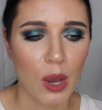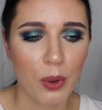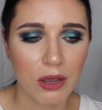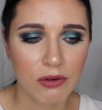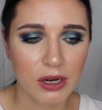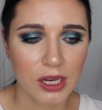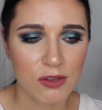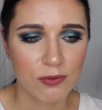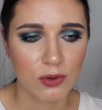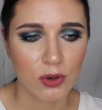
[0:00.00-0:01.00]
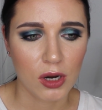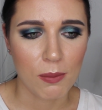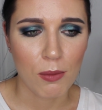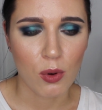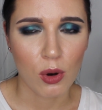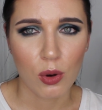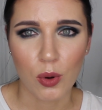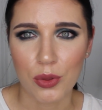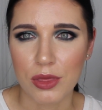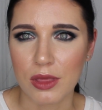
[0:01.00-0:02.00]
However, if you're more
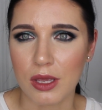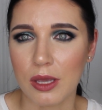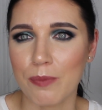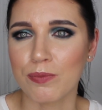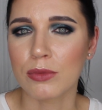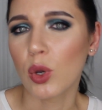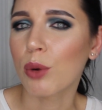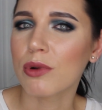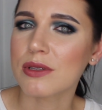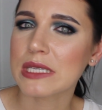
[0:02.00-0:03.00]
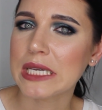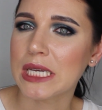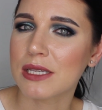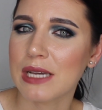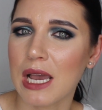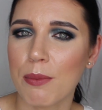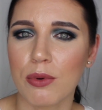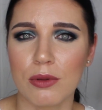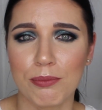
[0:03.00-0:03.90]
on the normal skin type, or